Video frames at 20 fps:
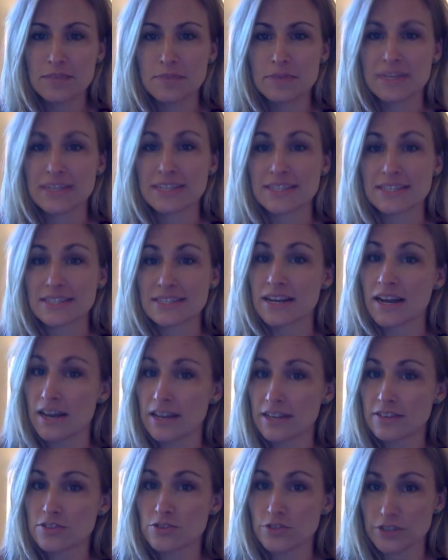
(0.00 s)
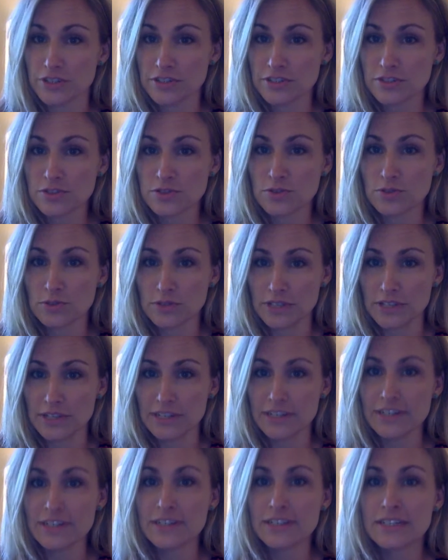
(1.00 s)
because it's not during the school
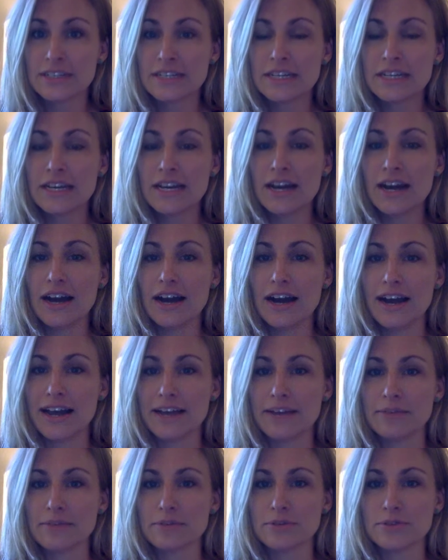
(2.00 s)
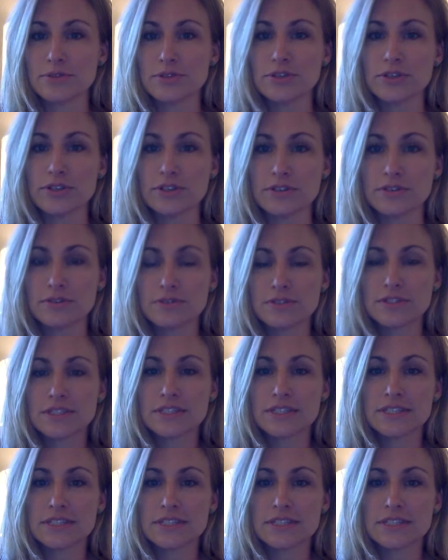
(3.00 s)
year. I reserved